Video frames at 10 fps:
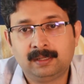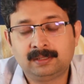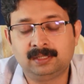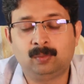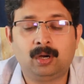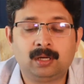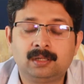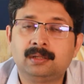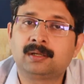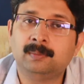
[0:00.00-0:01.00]
She
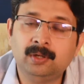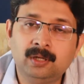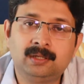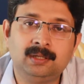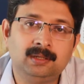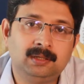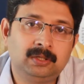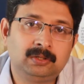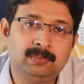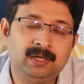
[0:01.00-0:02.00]
wanted the community
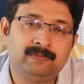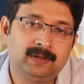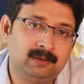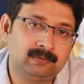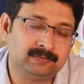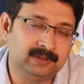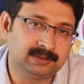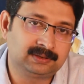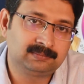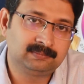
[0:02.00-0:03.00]
to benefit out of
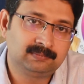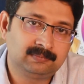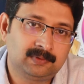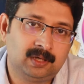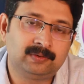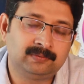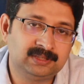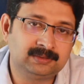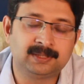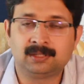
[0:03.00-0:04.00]
this
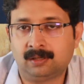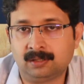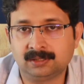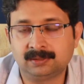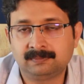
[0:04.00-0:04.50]
methodology.